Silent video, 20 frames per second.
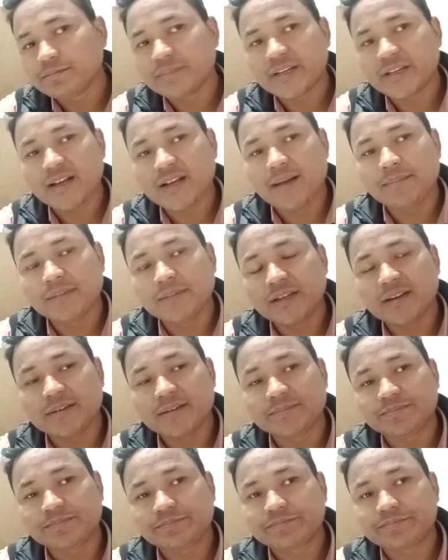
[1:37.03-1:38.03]
become in
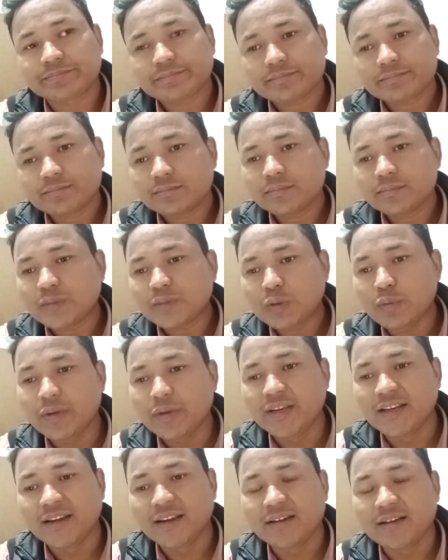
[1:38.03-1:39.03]
a
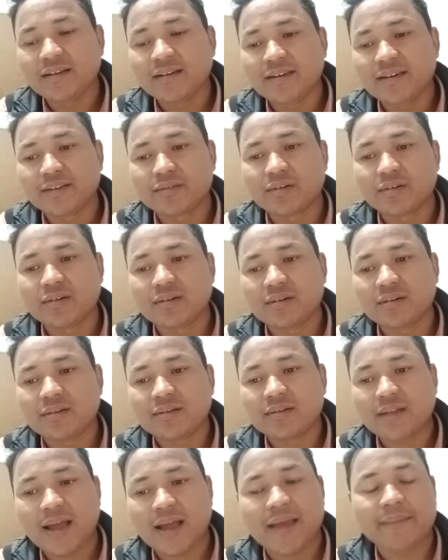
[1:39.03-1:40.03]
within a little
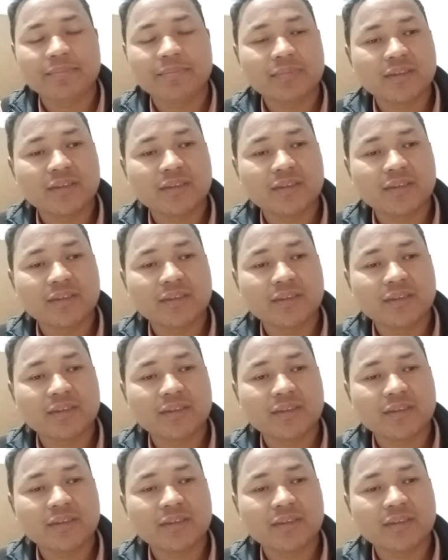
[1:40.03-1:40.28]
time.